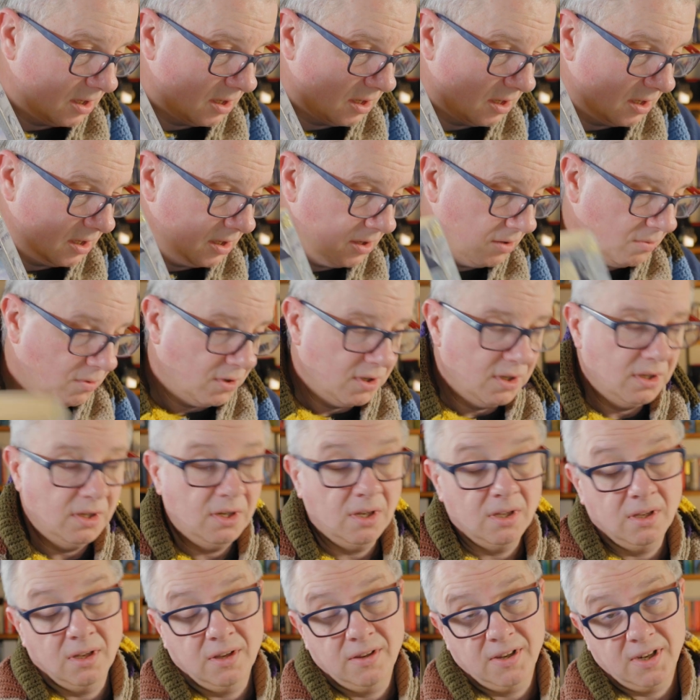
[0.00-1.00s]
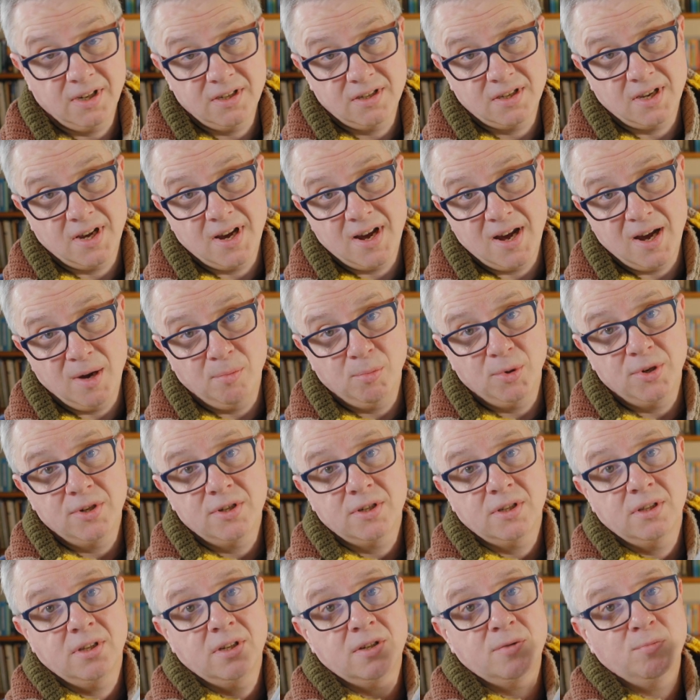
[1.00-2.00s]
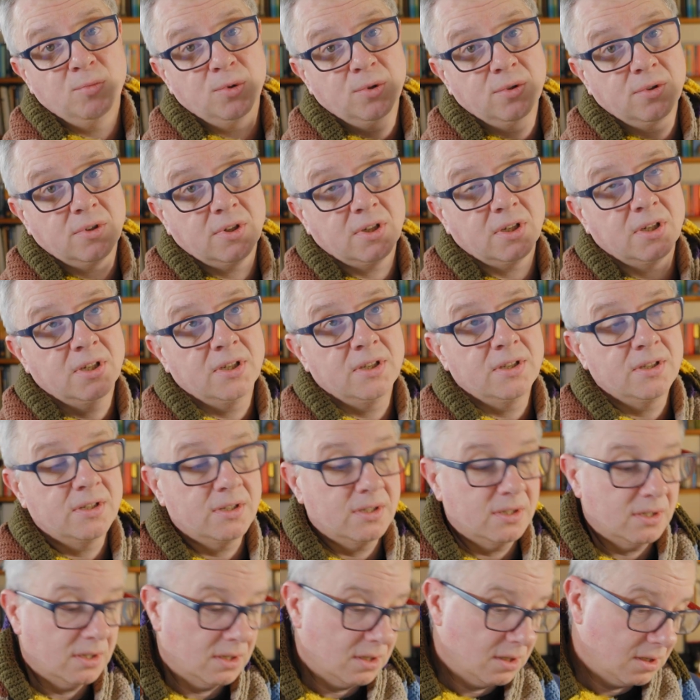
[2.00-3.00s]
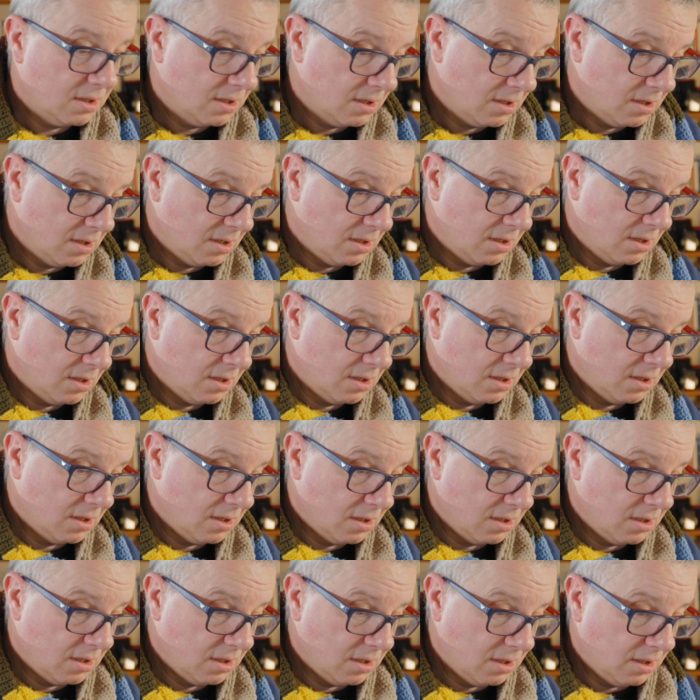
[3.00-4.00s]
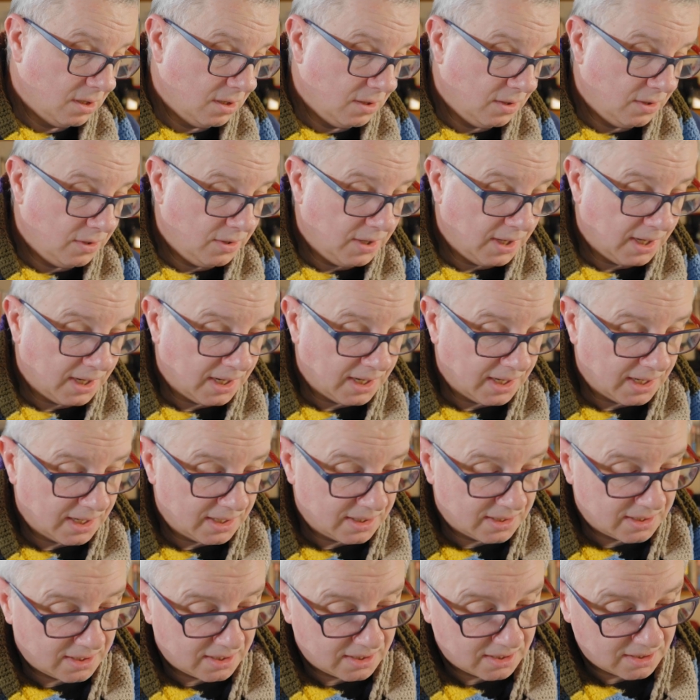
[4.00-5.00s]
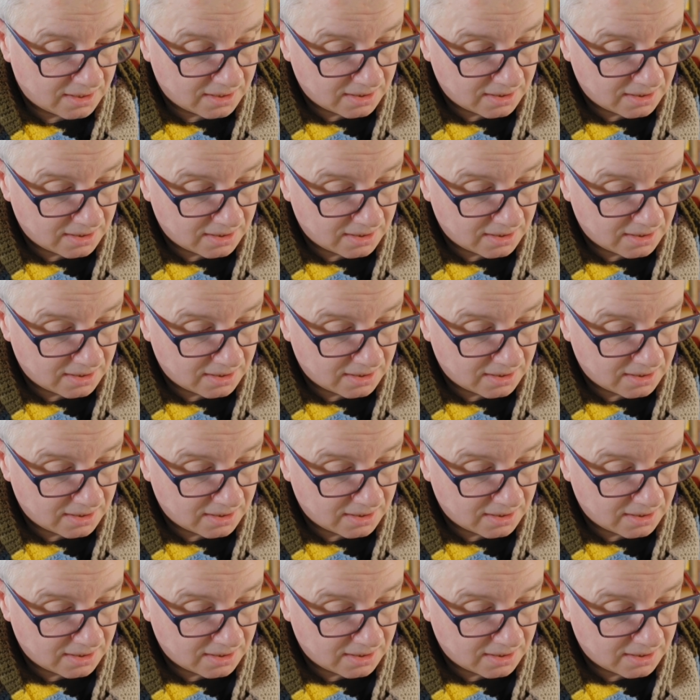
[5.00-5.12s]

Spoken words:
And one of the other things that happens in this book is that